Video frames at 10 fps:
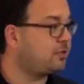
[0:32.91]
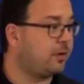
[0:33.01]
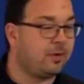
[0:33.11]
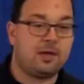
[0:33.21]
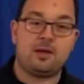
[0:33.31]

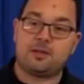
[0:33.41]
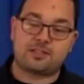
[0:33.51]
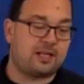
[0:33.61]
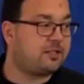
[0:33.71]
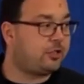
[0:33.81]
So there's
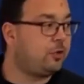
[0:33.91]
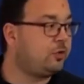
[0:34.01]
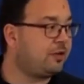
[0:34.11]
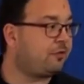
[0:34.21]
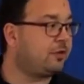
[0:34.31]
kind of two
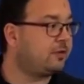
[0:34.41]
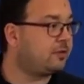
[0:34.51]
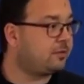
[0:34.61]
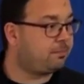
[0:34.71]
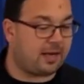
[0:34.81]
different
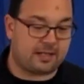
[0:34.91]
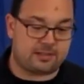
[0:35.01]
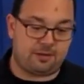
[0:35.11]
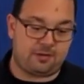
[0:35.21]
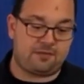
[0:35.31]

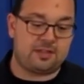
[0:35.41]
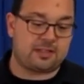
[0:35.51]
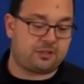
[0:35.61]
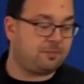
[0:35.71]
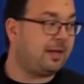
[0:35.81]
buckets of
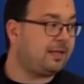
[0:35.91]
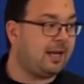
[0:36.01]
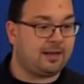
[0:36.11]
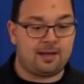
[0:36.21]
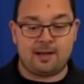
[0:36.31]
insights you might
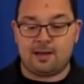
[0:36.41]
gain.